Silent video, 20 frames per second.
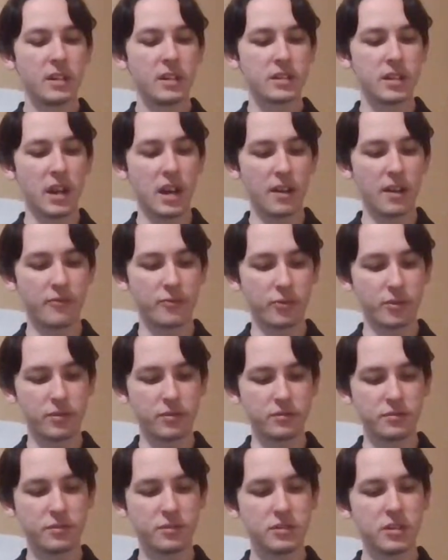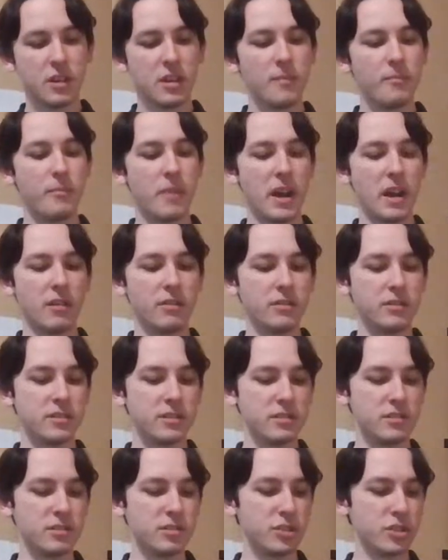Tavrus
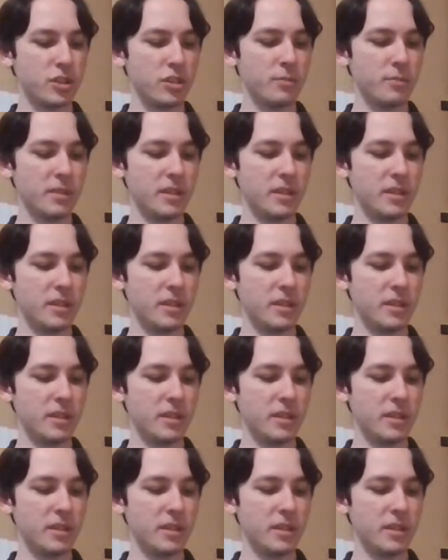mountains should